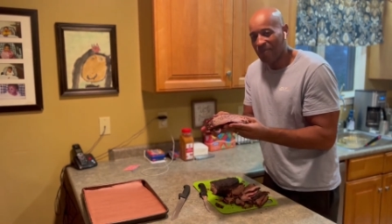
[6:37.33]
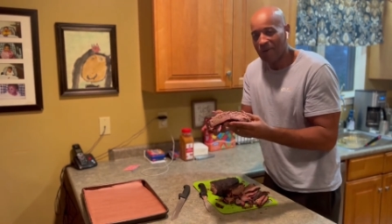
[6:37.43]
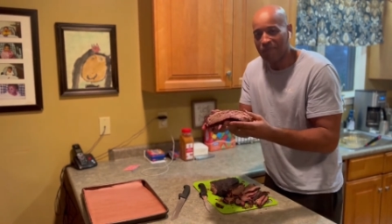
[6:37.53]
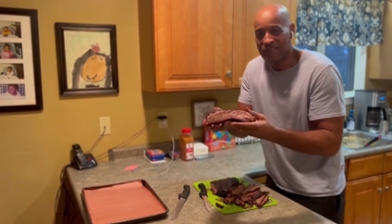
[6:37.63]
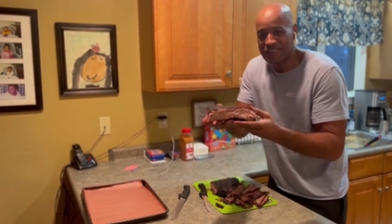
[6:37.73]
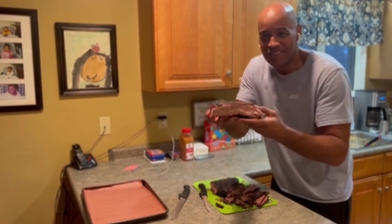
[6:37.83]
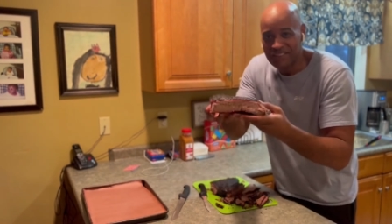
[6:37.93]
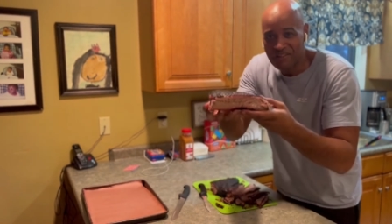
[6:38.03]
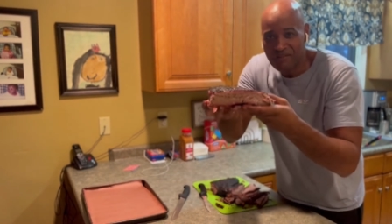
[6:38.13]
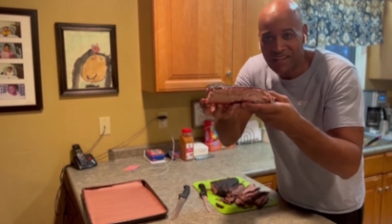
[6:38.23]
Oh, I'm gonna
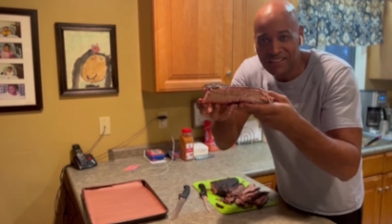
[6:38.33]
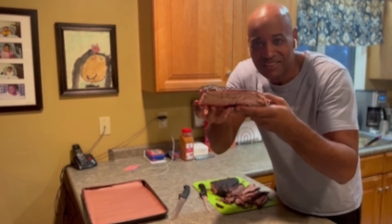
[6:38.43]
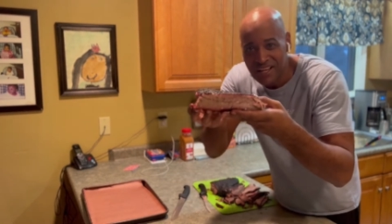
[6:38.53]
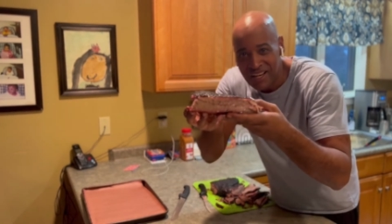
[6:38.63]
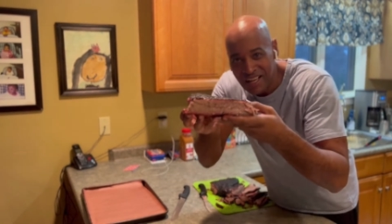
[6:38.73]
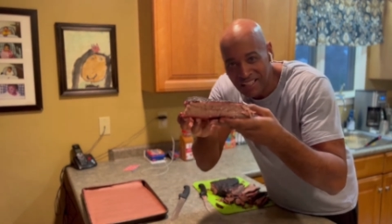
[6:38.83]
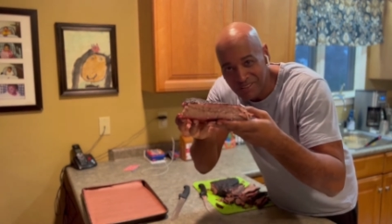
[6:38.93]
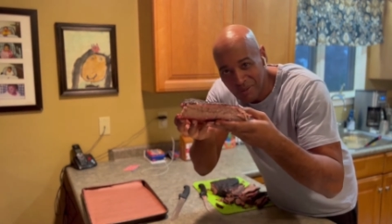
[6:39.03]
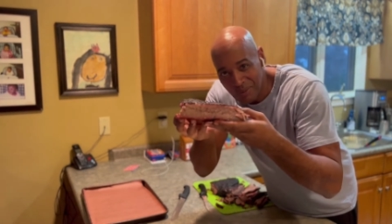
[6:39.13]
put this in your face.